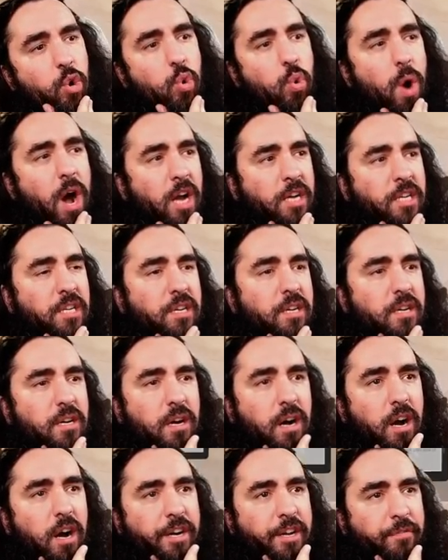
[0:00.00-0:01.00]
What
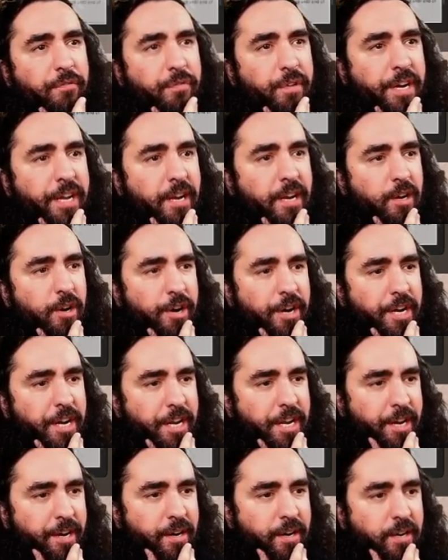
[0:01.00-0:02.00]
are you freaking
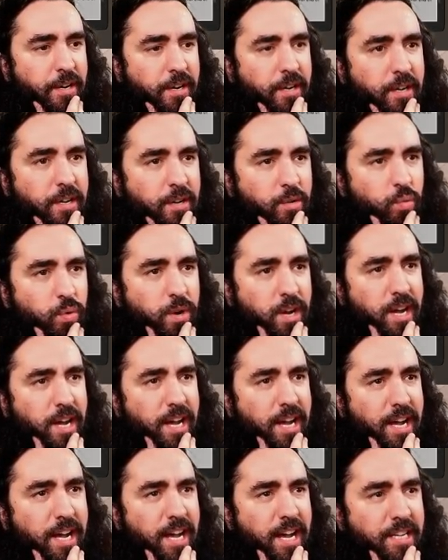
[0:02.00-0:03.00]
learning here?
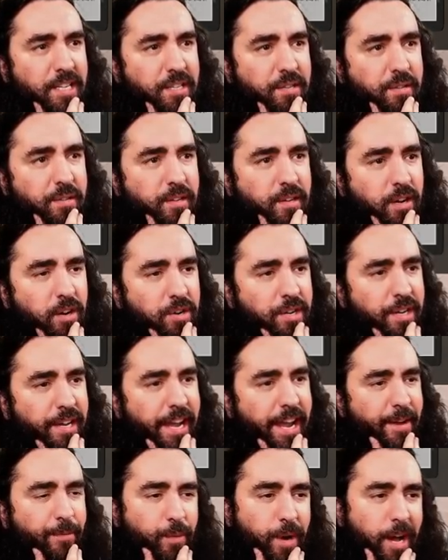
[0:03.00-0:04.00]
What?
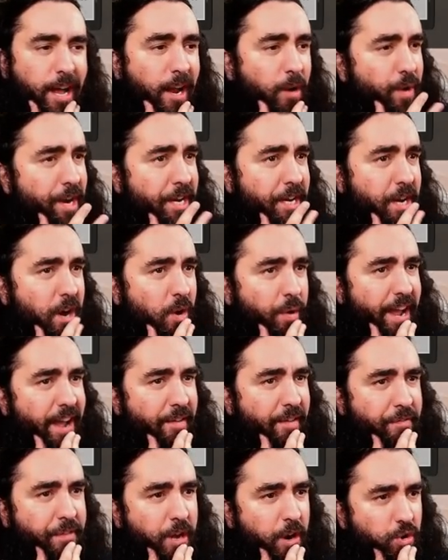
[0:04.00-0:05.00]
Okay, well, we don't
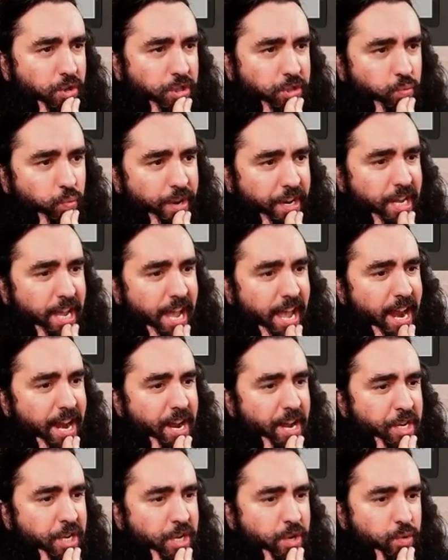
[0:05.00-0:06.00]
have those. We
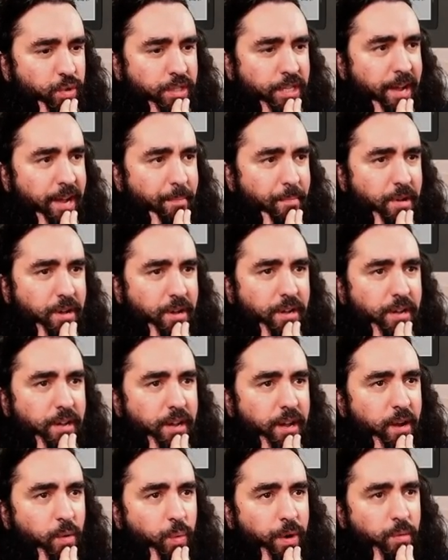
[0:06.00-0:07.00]
cannot use them.
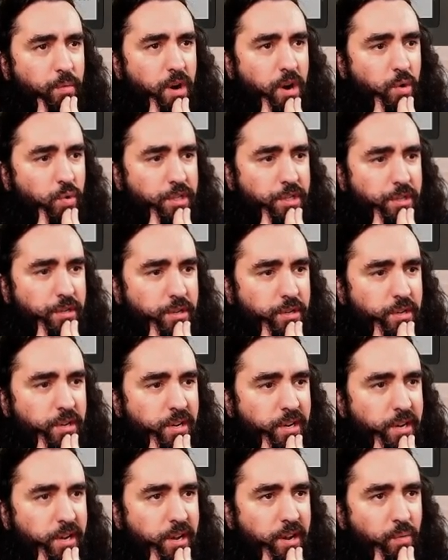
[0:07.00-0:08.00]
And we won't.
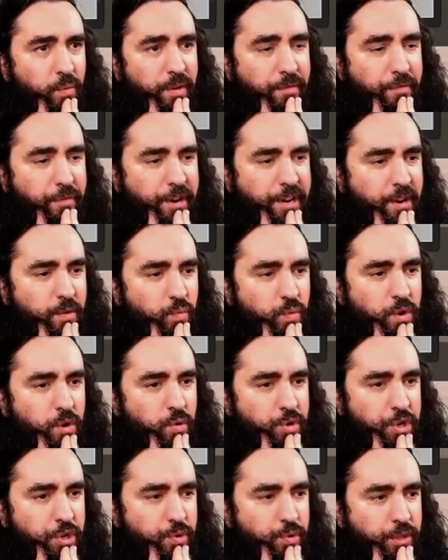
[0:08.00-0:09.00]
And we freaking
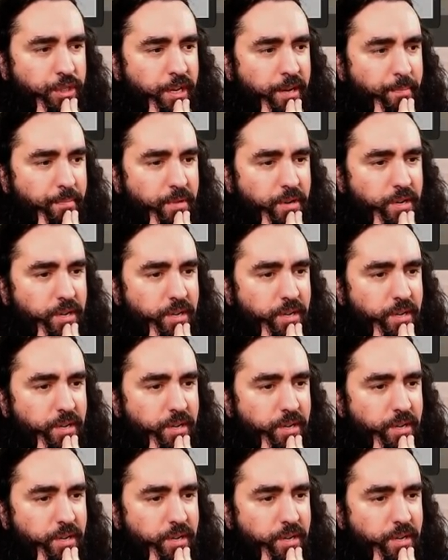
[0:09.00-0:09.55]
won't use them.